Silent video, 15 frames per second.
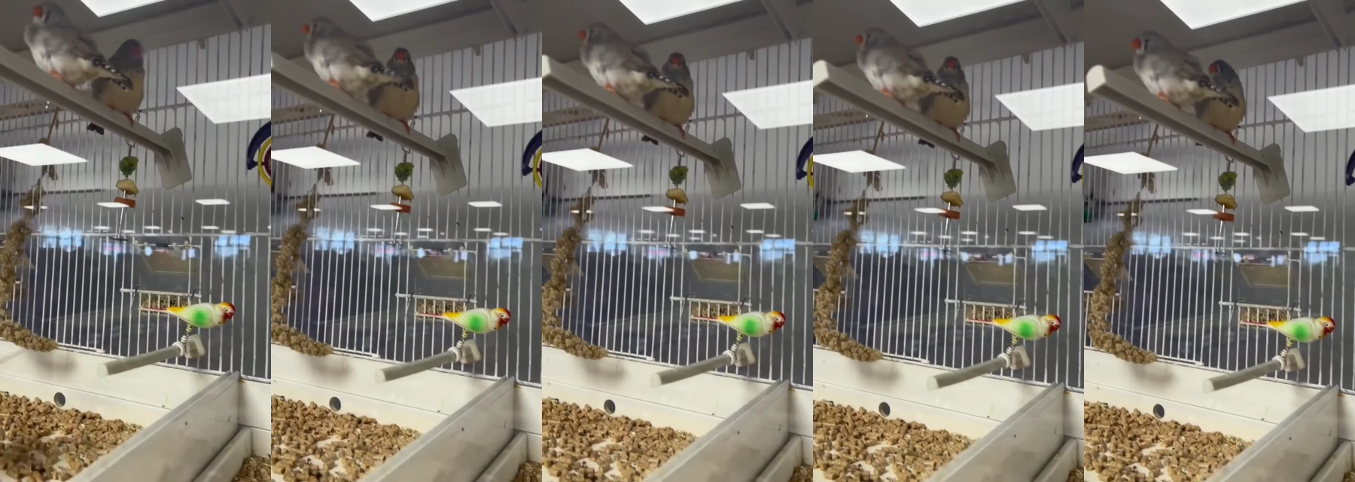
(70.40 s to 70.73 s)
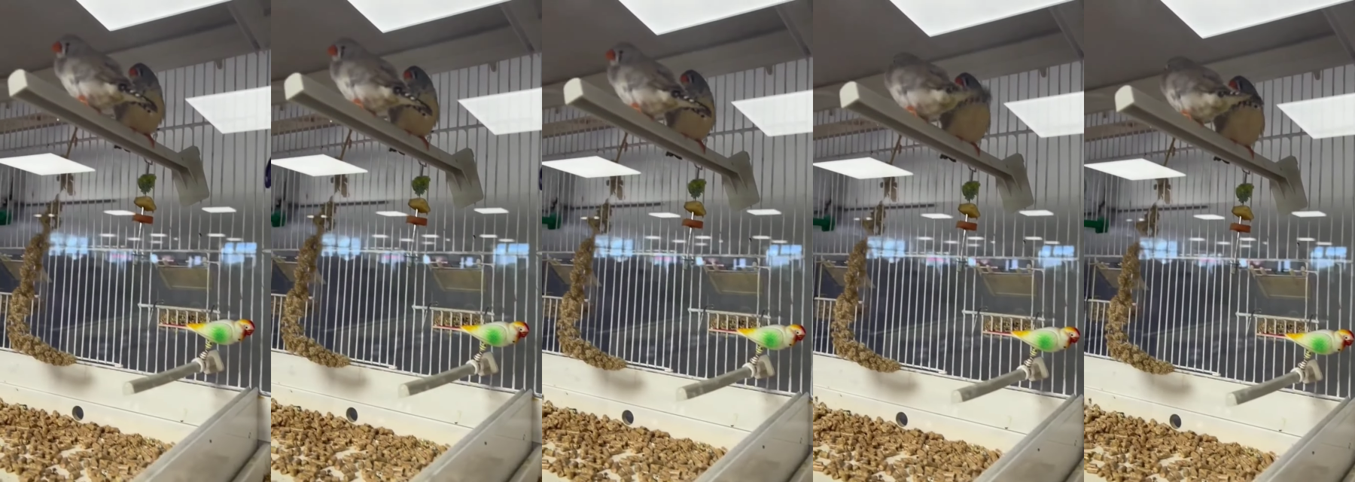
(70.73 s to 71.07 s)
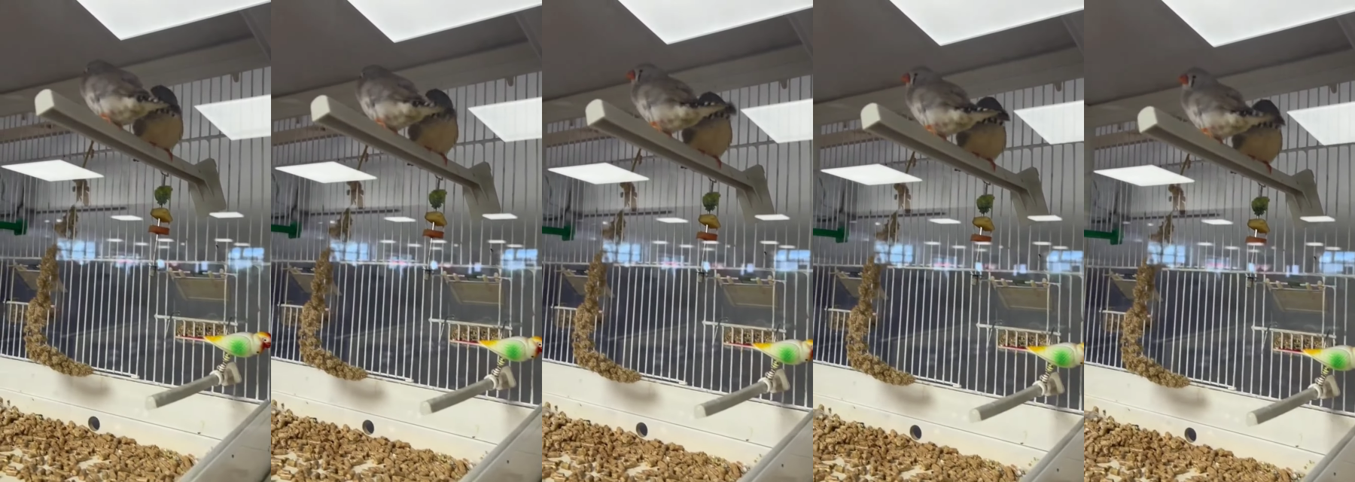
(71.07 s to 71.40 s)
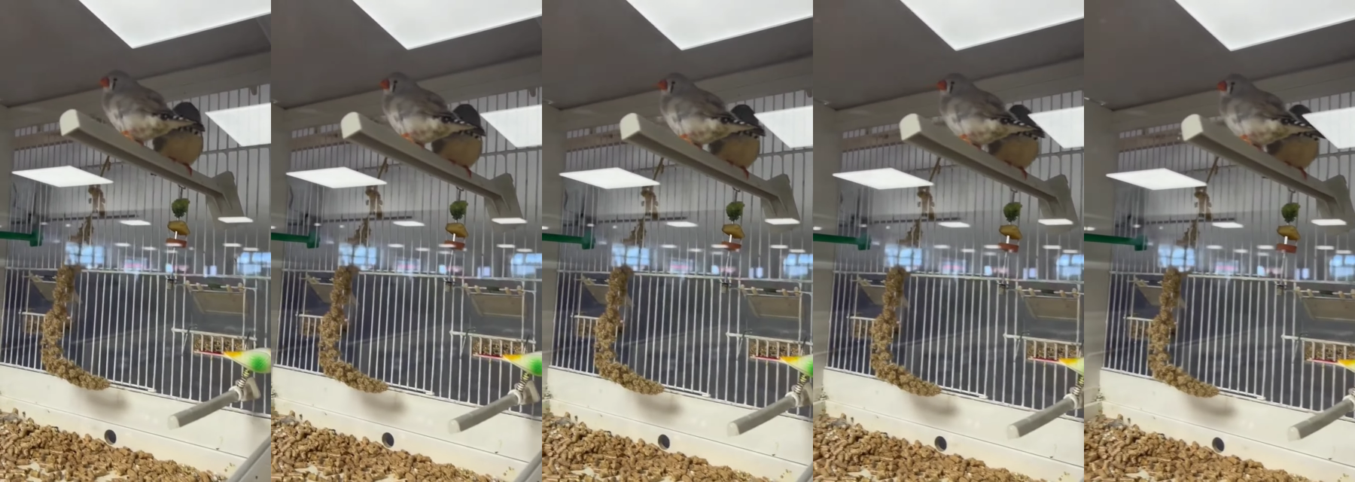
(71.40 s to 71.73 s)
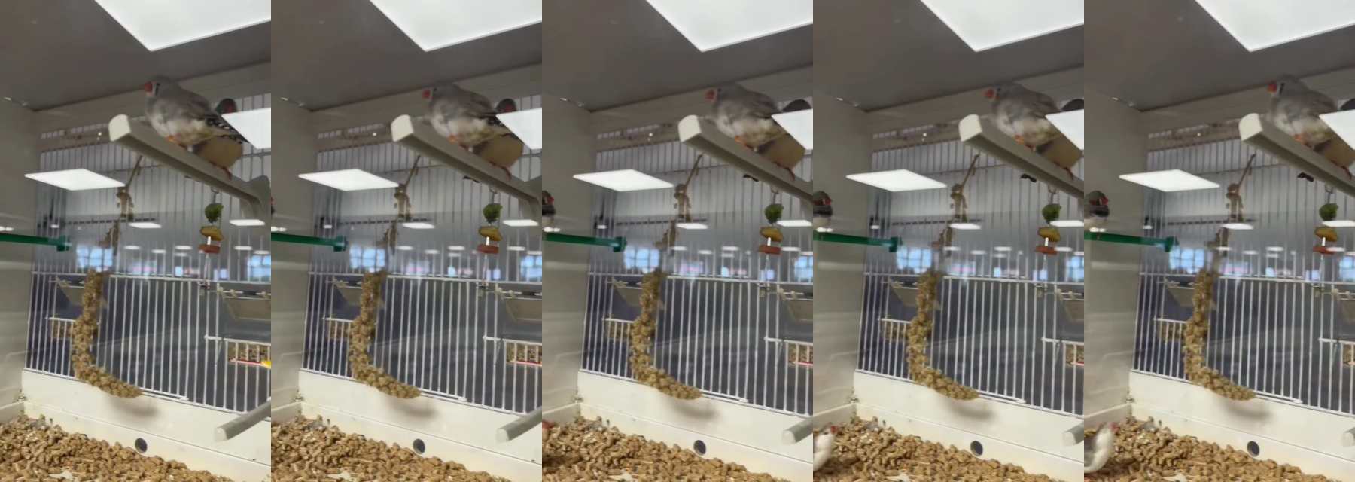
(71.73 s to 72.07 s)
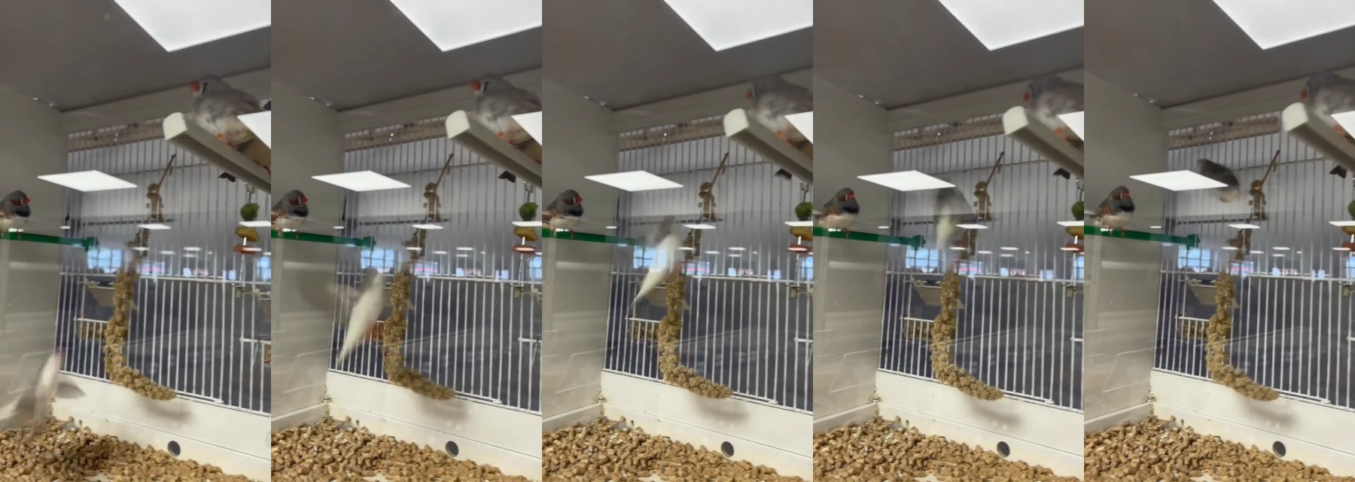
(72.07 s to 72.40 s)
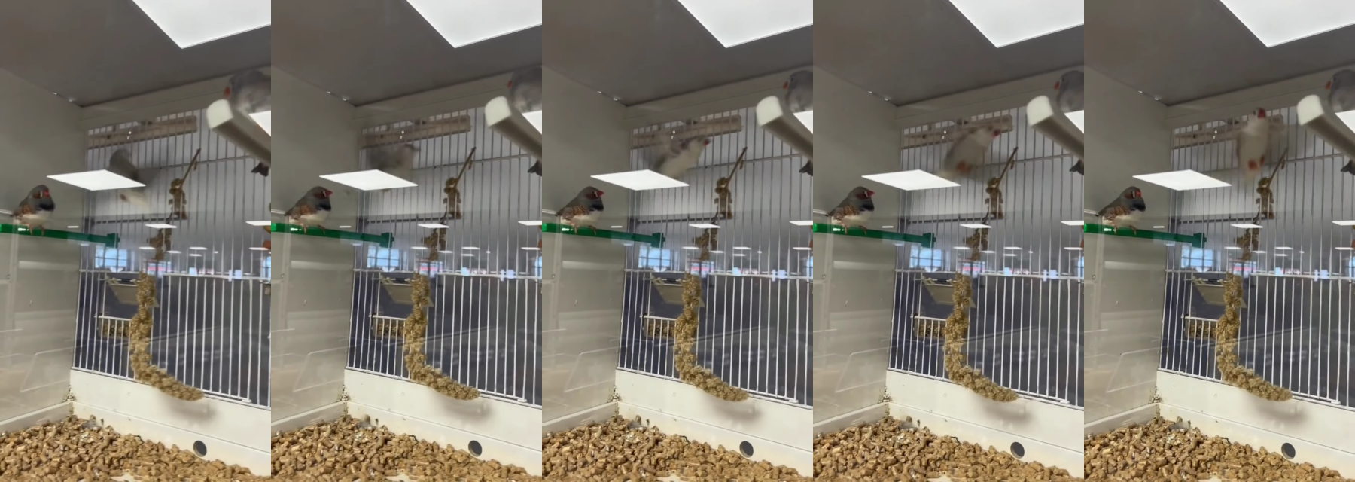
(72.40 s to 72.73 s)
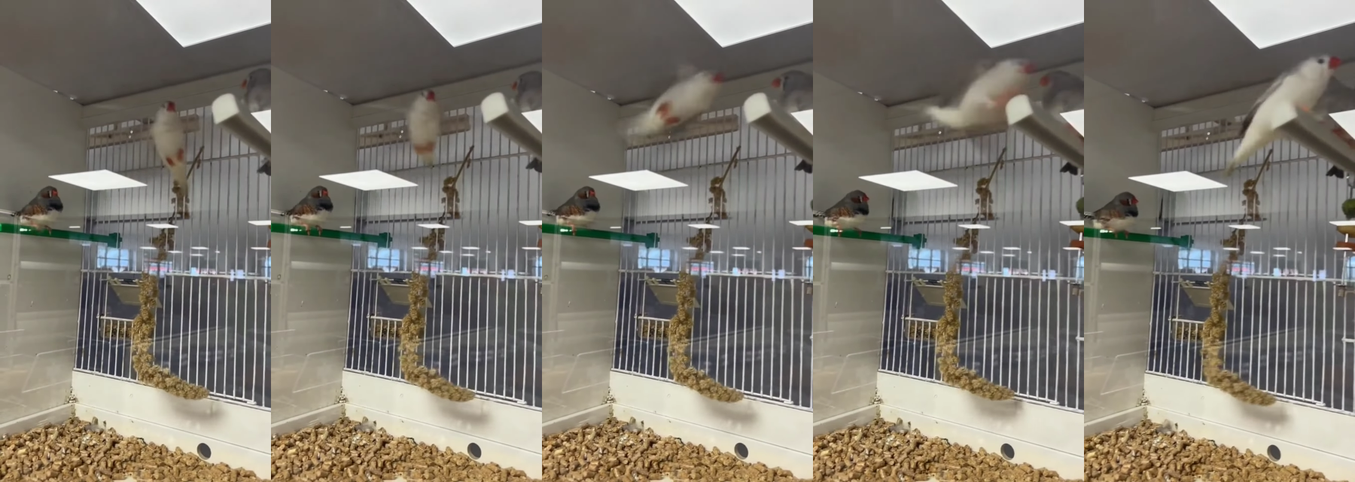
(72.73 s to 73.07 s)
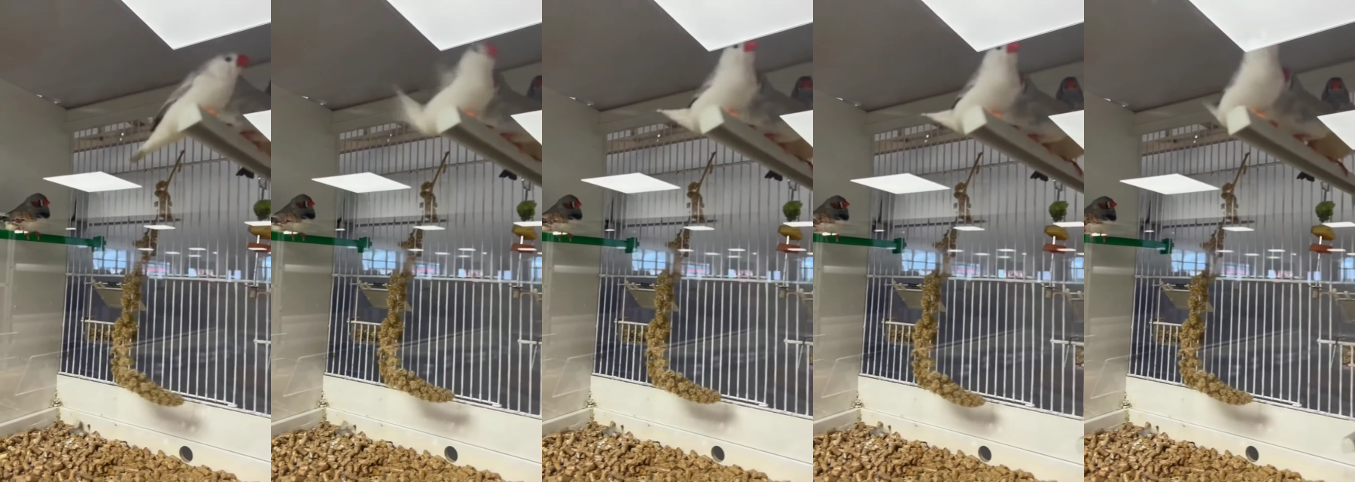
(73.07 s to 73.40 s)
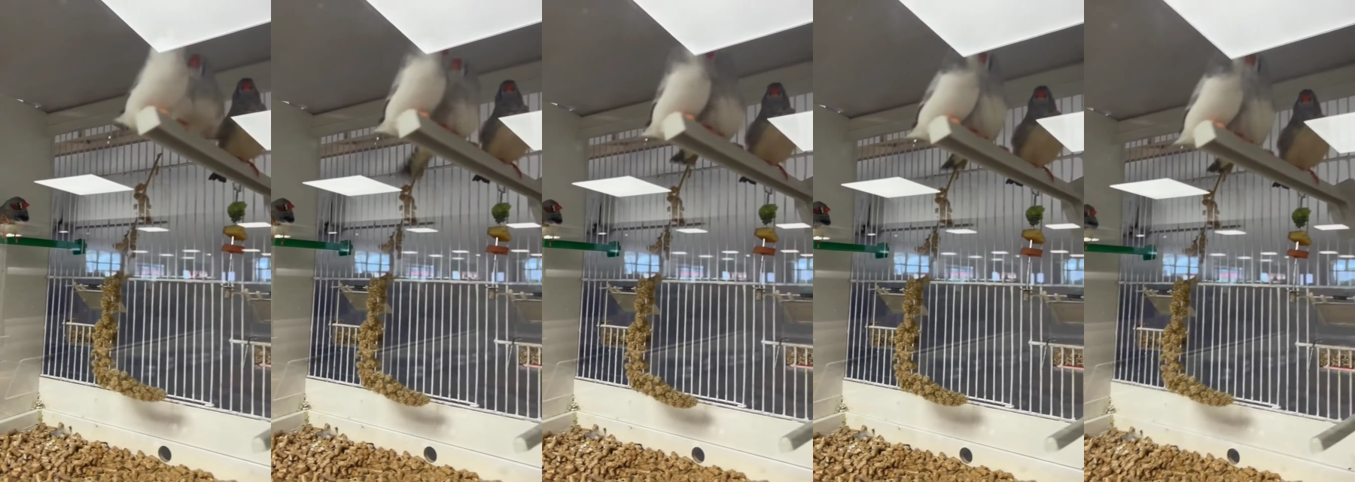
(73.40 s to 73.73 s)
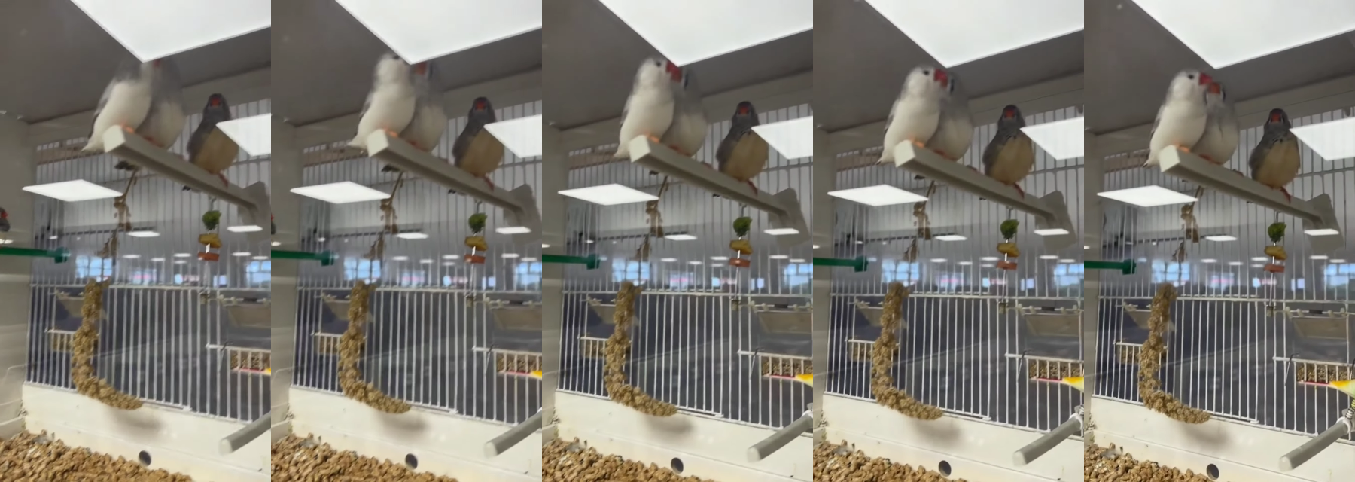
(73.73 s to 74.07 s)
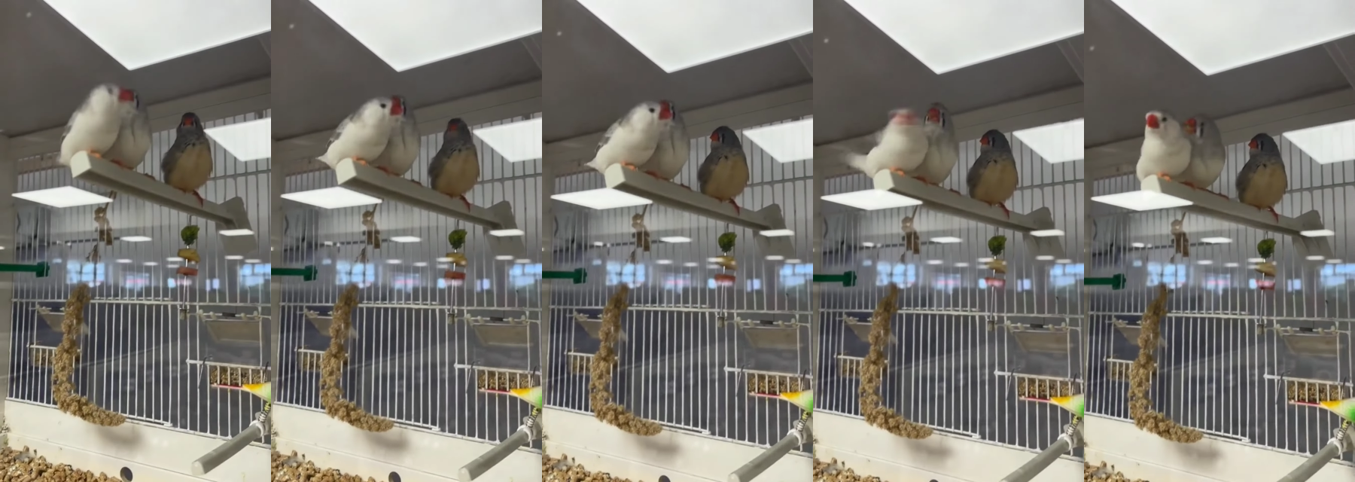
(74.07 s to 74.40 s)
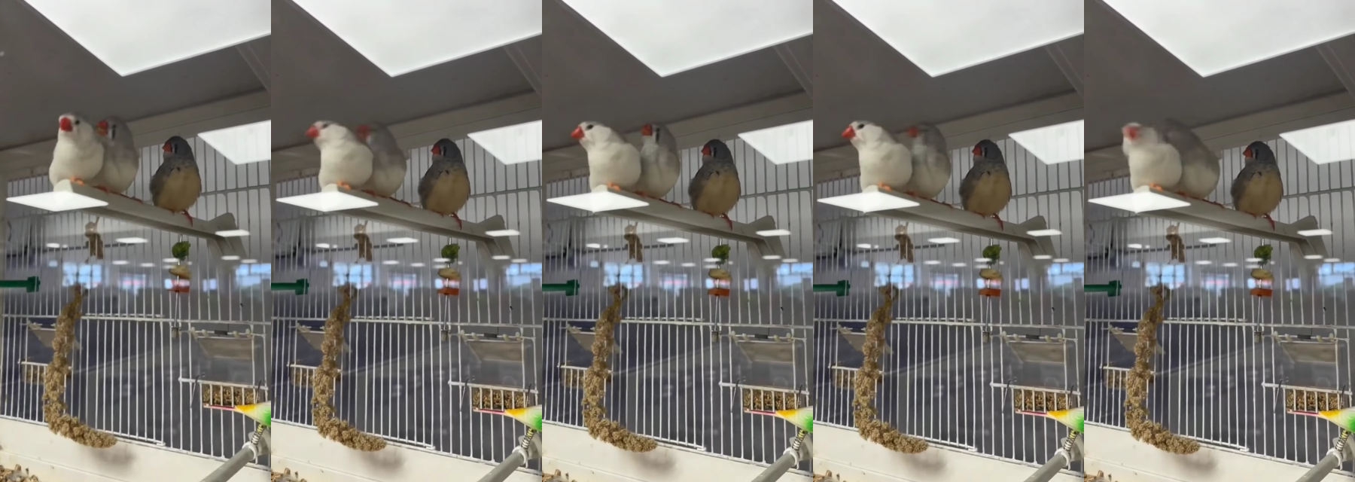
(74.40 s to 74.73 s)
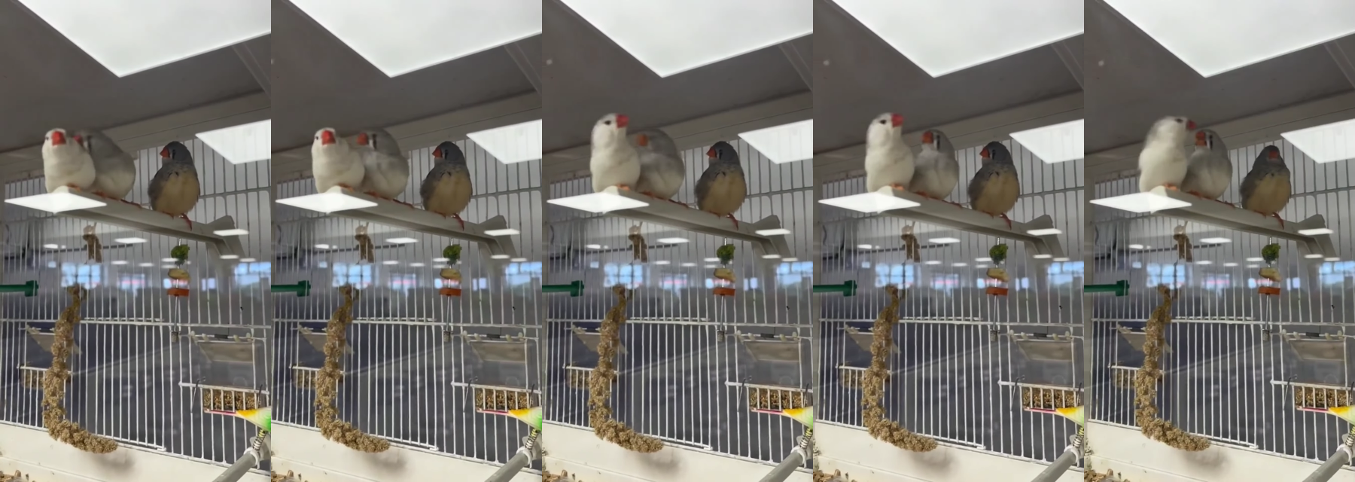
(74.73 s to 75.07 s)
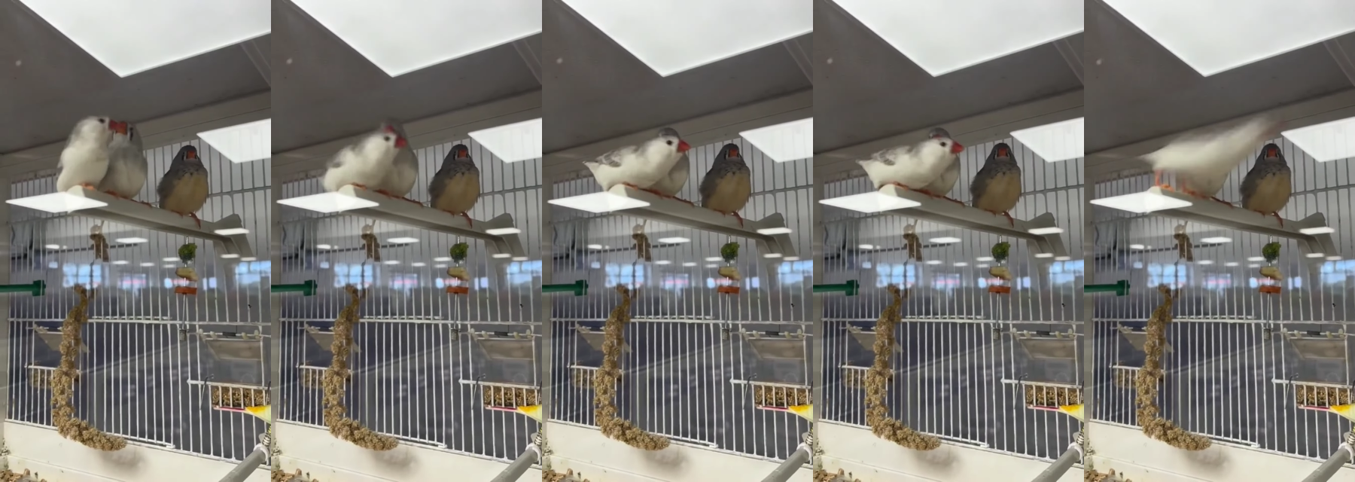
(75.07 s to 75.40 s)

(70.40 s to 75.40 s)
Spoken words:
(no speaker visible)